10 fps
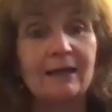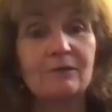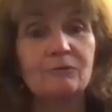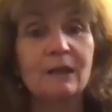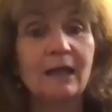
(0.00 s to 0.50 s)

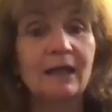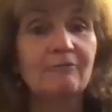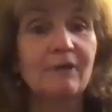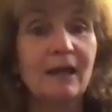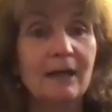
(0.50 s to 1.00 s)
And we
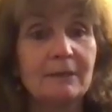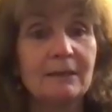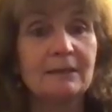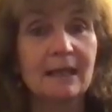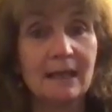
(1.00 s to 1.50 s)
have
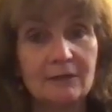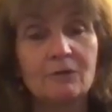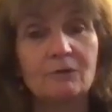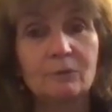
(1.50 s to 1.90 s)
Abby Yano